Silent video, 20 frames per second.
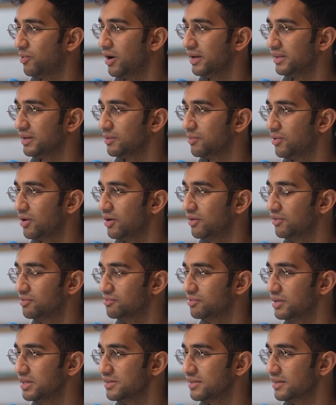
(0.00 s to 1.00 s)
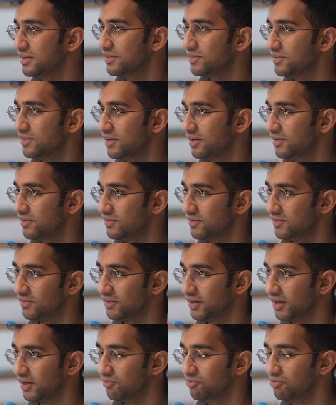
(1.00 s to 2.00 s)
I think part of the reason is that it's just
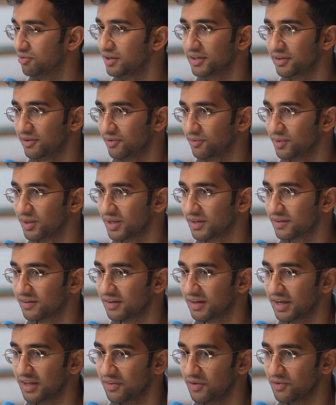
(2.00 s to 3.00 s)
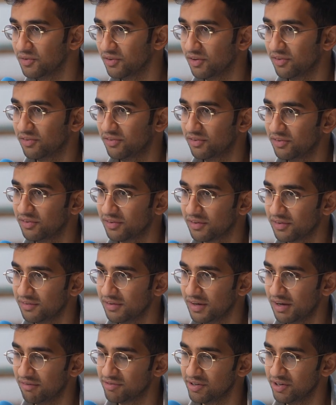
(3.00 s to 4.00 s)
like really annoying to get those answers, because you
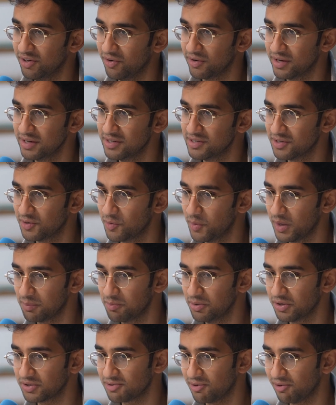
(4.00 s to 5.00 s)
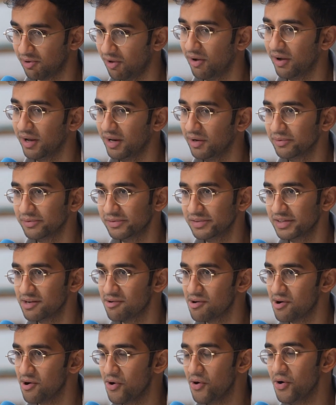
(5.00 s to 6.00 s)
have to log into QuickBooks Online or
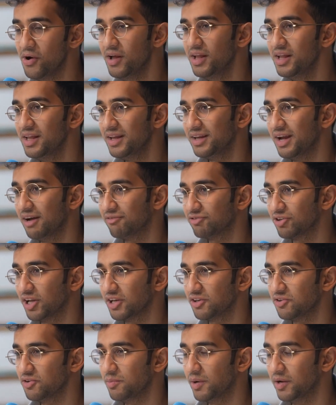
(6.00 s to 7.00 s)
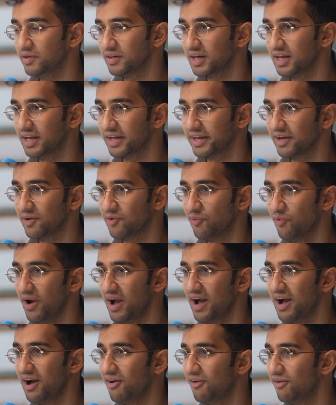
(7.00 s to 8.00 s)
Xero. You have to like do a bunch of clicking
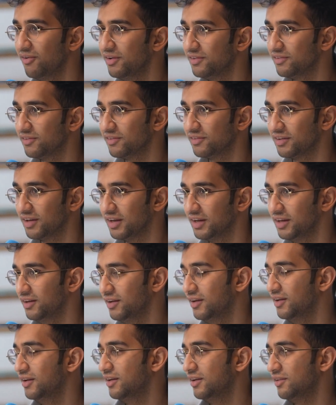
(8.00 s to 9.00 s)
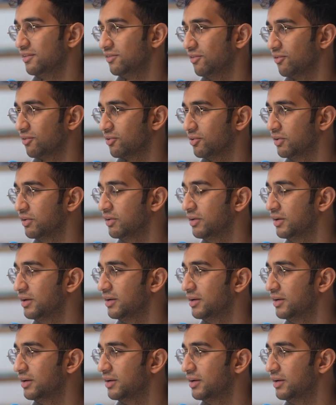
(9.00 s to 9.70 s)
around. It's just like, it's just not good.